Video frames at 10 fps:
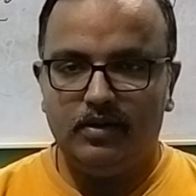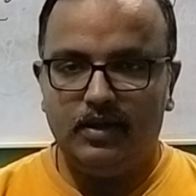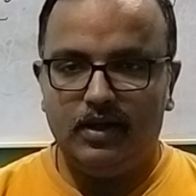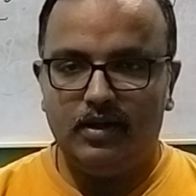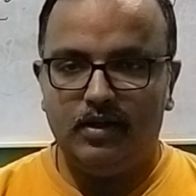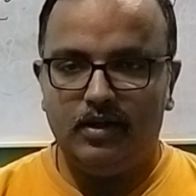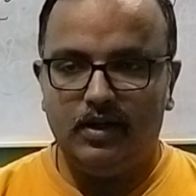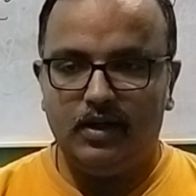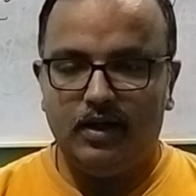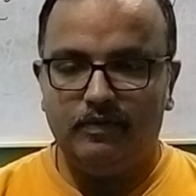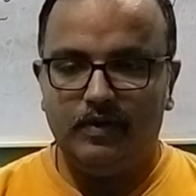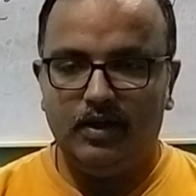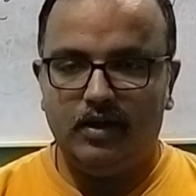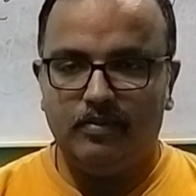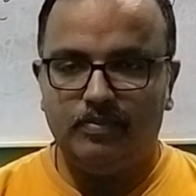there in
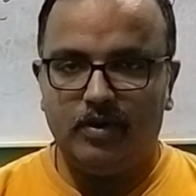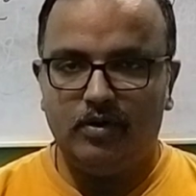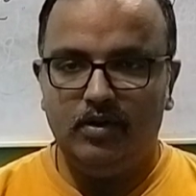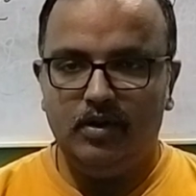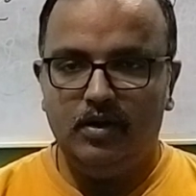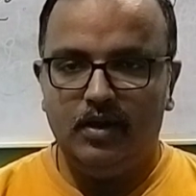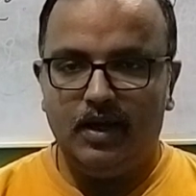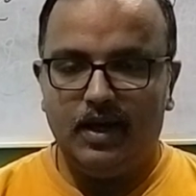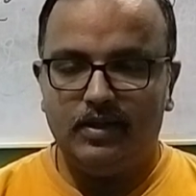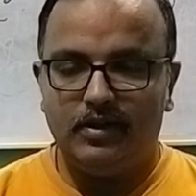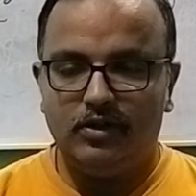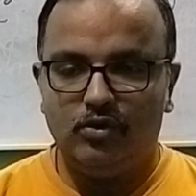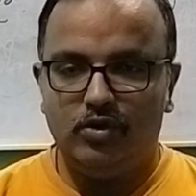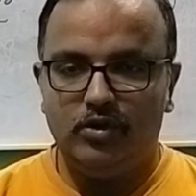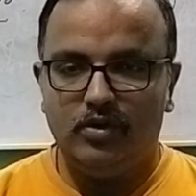every compound. As I
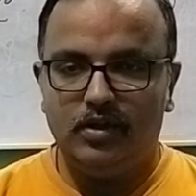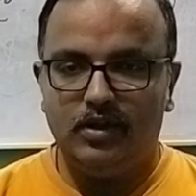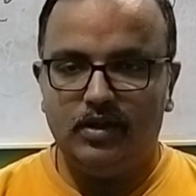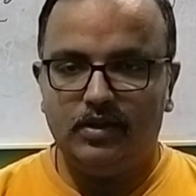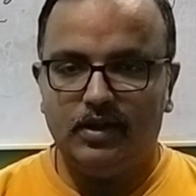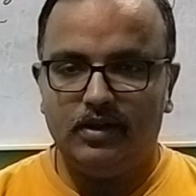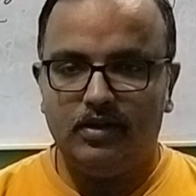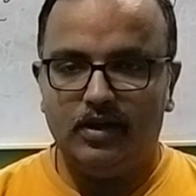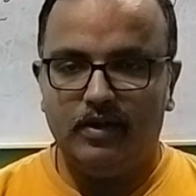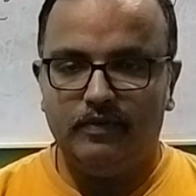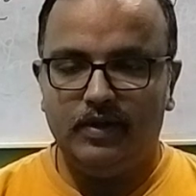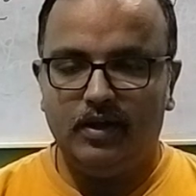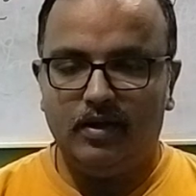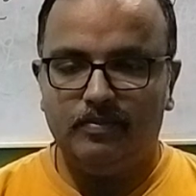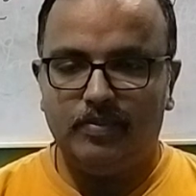told you earlier, that every
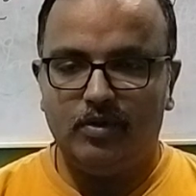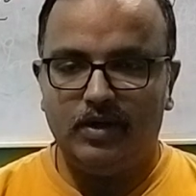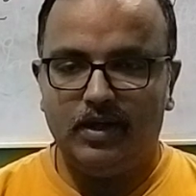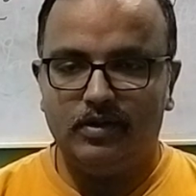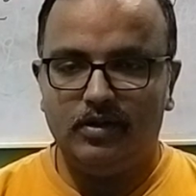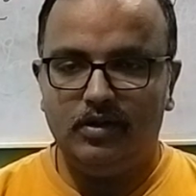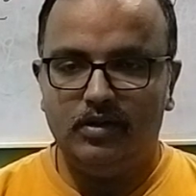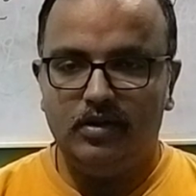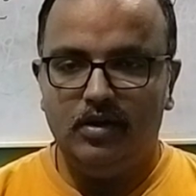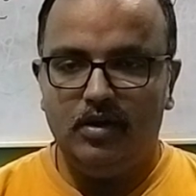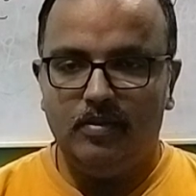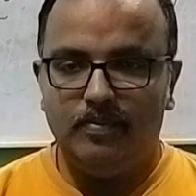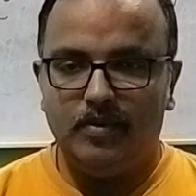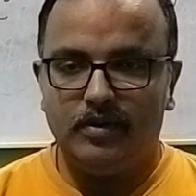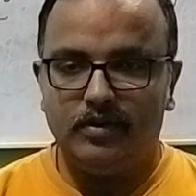compound has
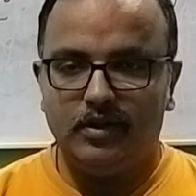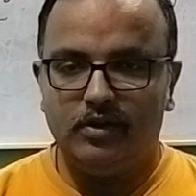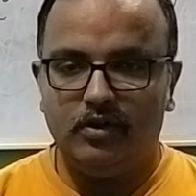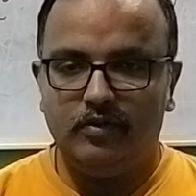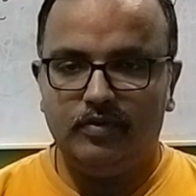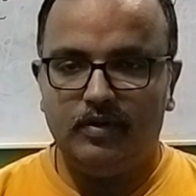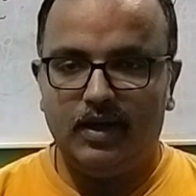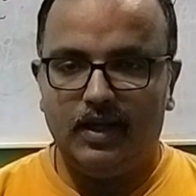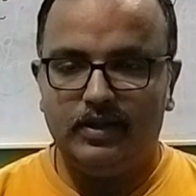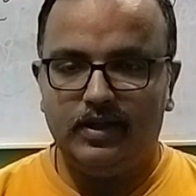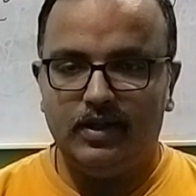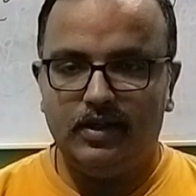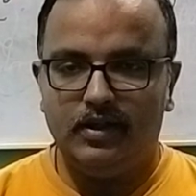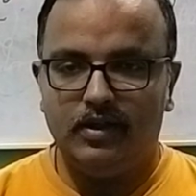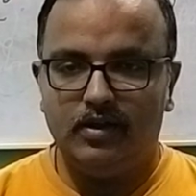a percent of alkane
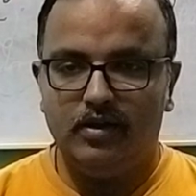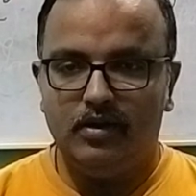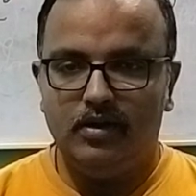in it.